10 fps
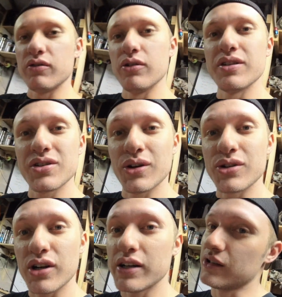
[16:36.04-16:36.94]
going to load this on
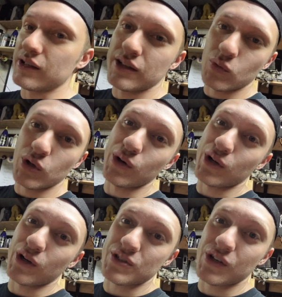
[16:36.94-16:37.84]
the trailer. We're going to
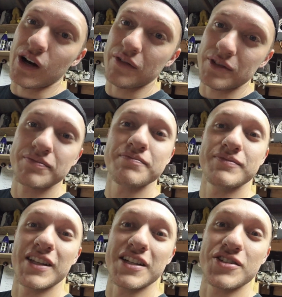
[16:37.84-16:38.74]
Cars and Coffee.
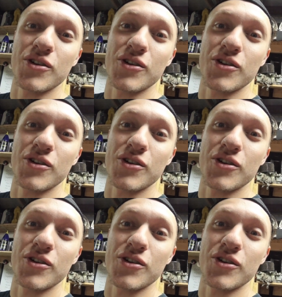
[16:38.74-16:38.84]
Get